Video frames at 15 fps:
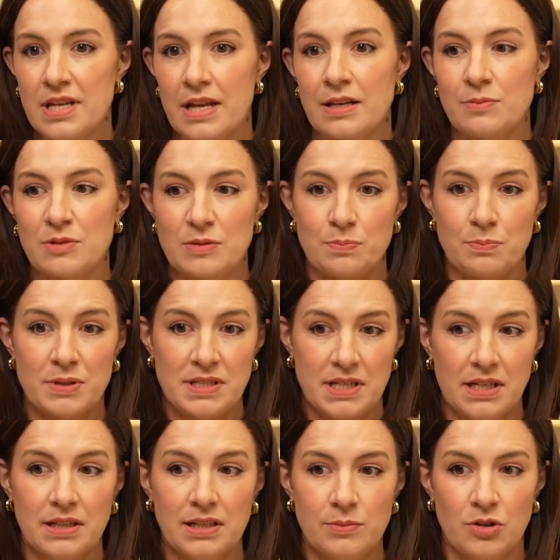and it's
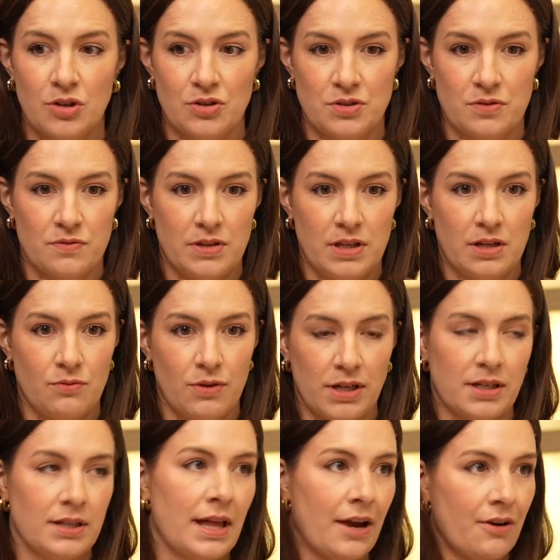particularly because of the
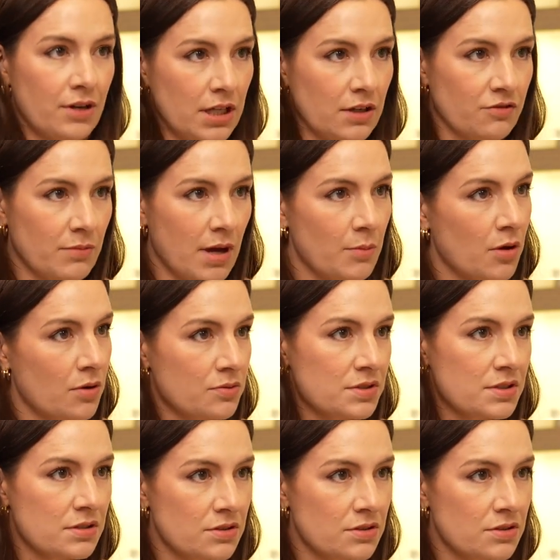irregularity of my moles.